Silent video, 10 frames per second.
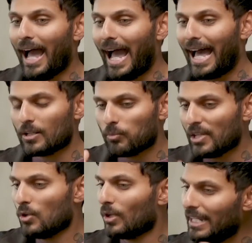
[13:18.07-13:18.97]
And
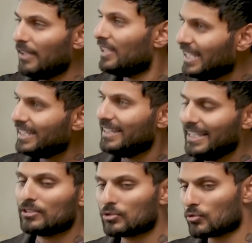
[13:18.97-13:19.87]
when you're living in
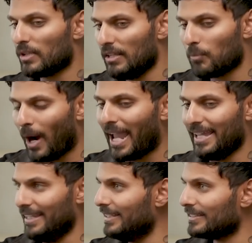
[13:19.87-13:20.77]
these 3
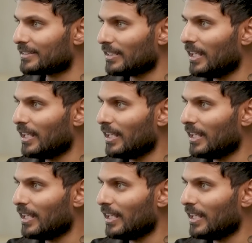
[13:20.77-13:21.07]
ways,